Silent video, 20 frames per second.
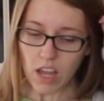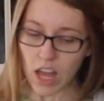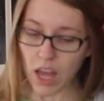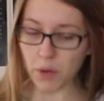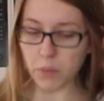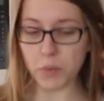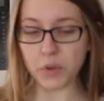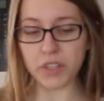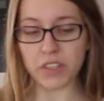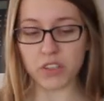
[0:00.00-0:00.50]

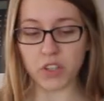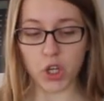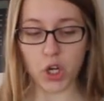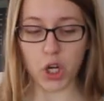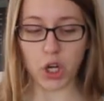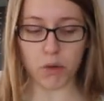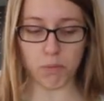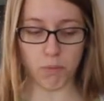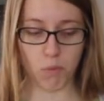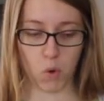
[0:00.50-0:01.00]
I would
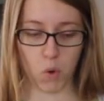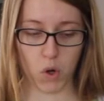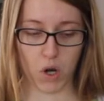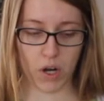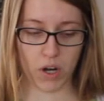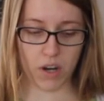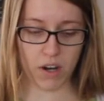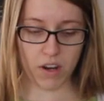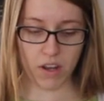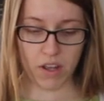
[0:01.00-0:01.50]
cook
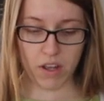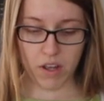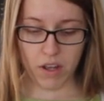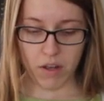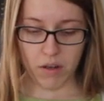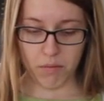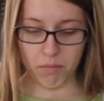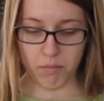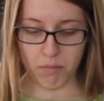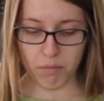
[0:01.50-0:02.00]
more,
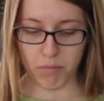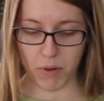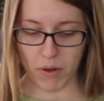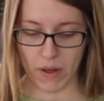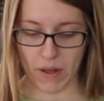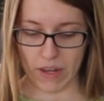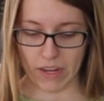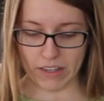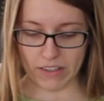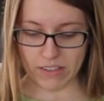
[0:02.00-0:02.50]

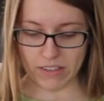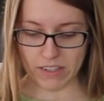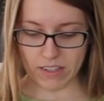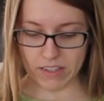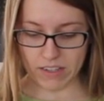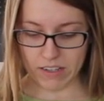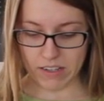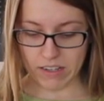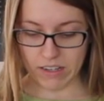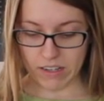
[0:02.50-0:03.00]
but
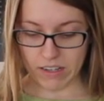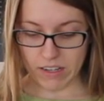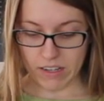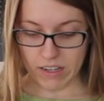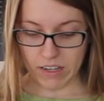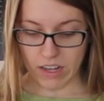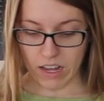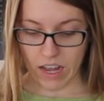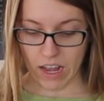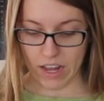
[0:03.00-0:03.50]

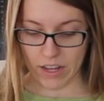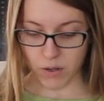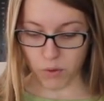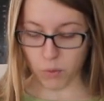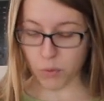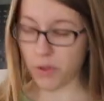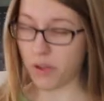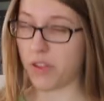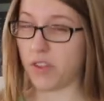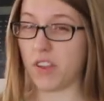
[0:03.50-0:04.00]
I
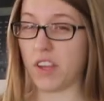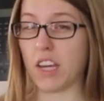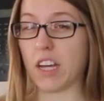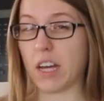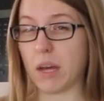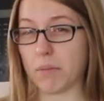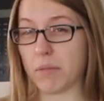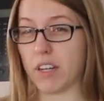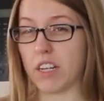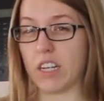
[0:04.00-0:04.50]
don't
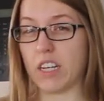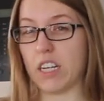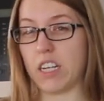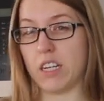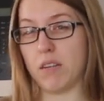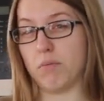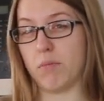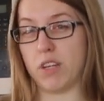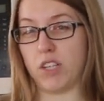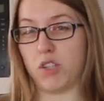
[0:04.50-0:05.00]
think I'm gonna
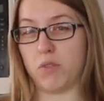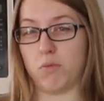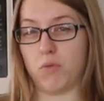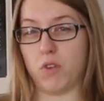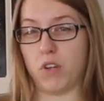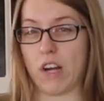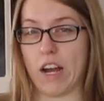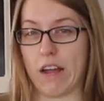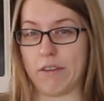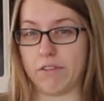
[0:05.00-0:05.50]
need much
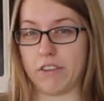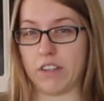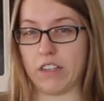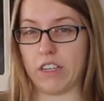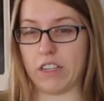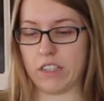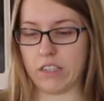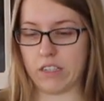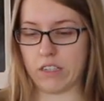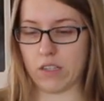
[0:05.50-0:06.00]
more after
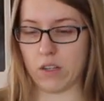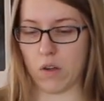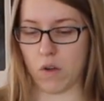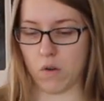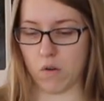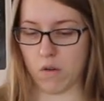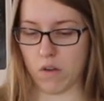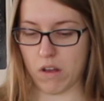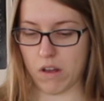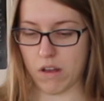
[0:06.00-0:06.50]
this. So
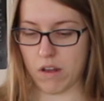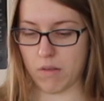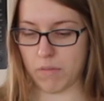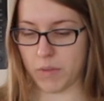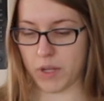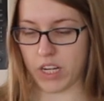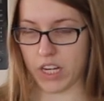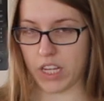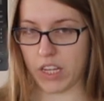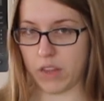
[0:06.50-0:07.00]

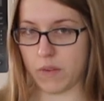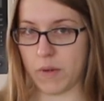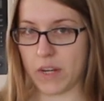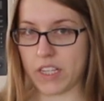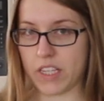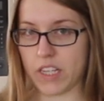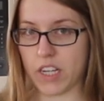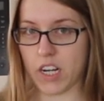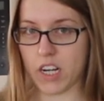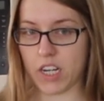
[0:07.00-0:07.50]
I'm gonna get the
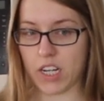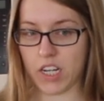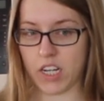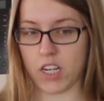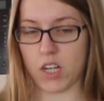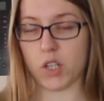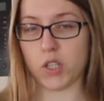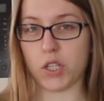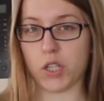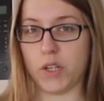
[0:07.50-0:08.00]
rice started, and
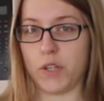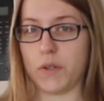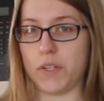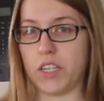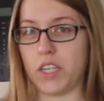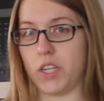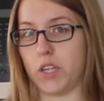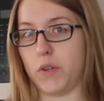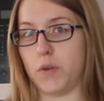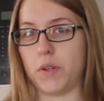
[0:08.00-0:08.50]
then I'll show you
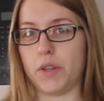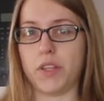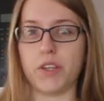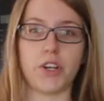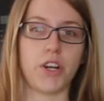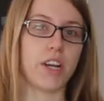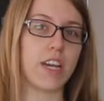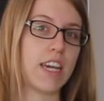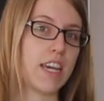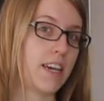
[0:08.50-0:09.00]
what to do with the
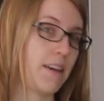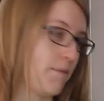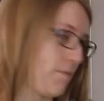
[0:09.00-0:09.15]
turkey.